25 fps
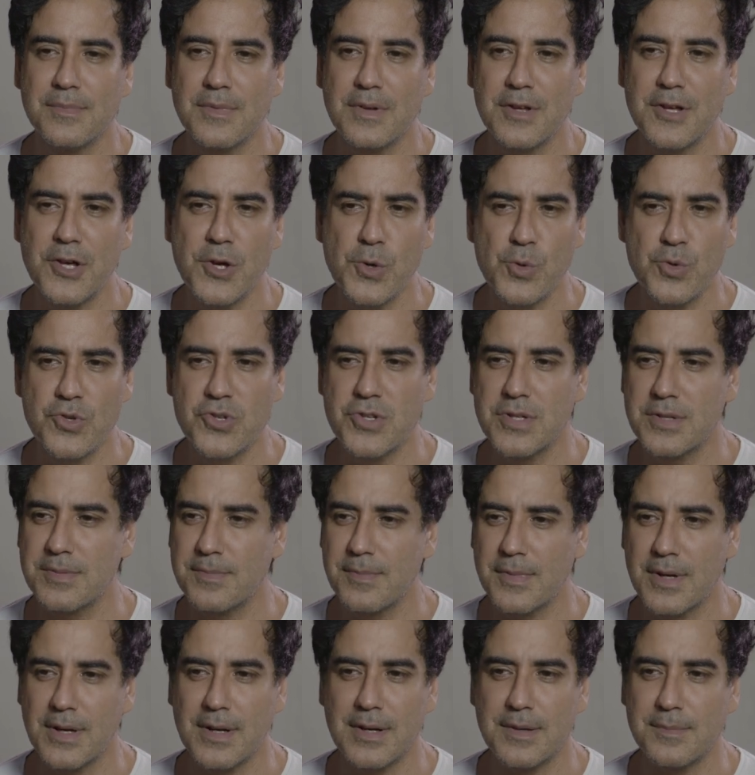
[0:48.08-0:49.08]
huge
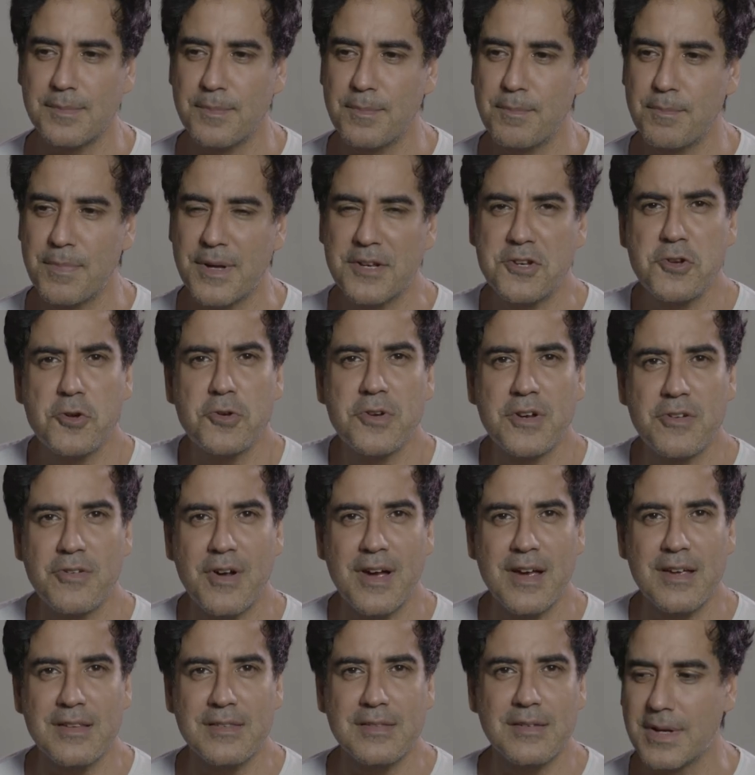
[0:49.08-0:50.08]
patriotic
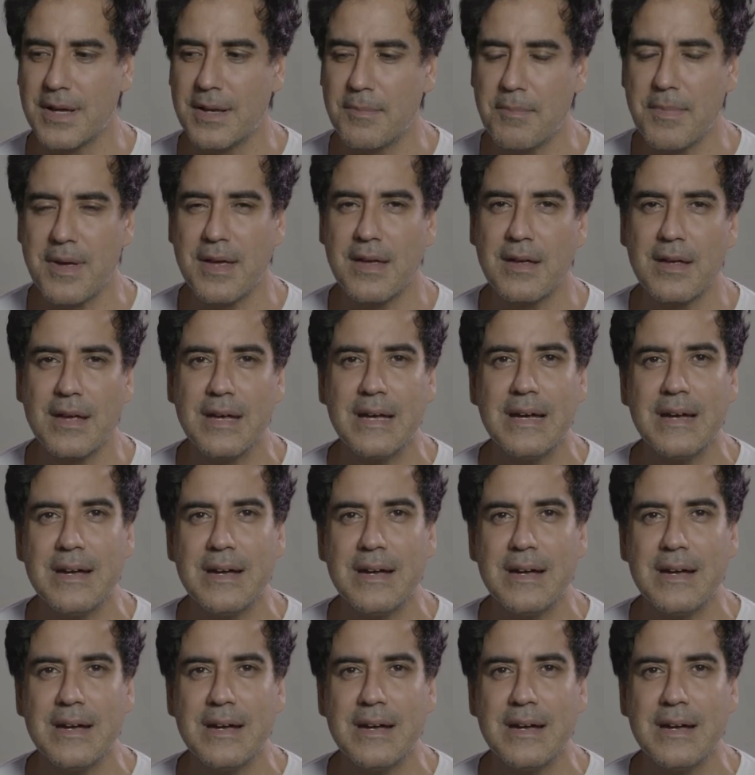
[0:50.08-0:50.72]
rise in me